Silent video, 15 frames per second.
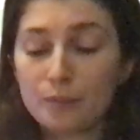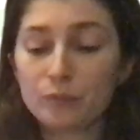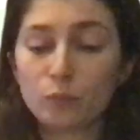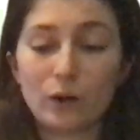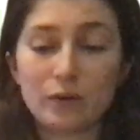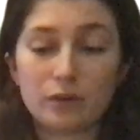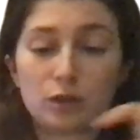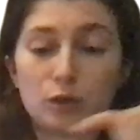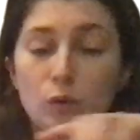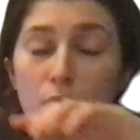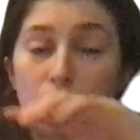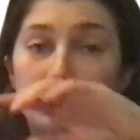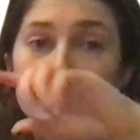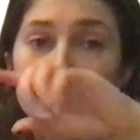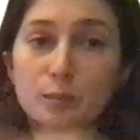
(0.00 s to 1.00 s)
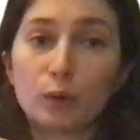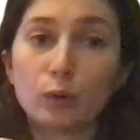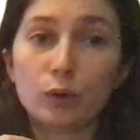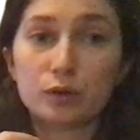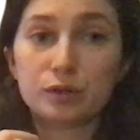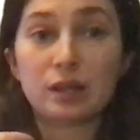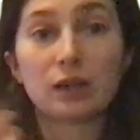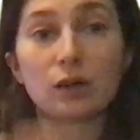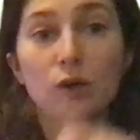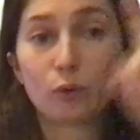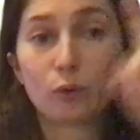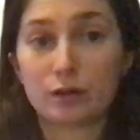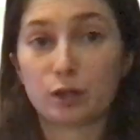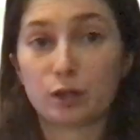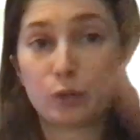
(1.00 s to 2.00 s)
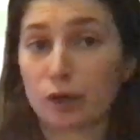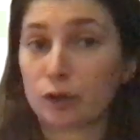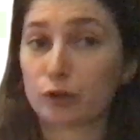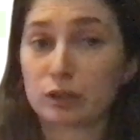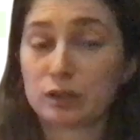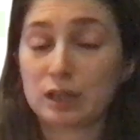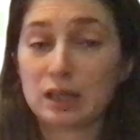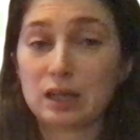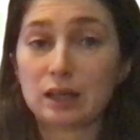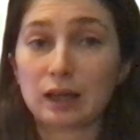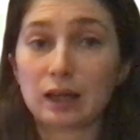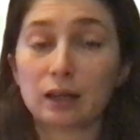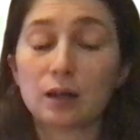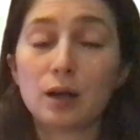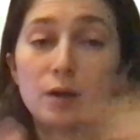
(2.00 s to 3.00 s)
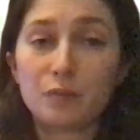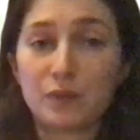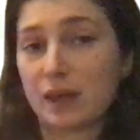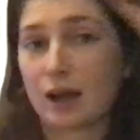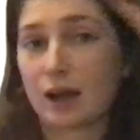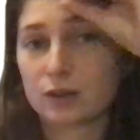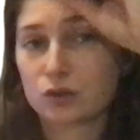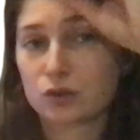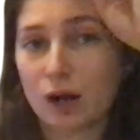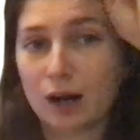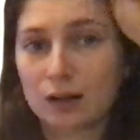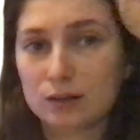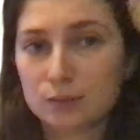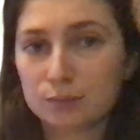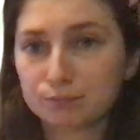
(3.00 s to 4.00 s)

whether you are supporting or whether you are critiquing the extract.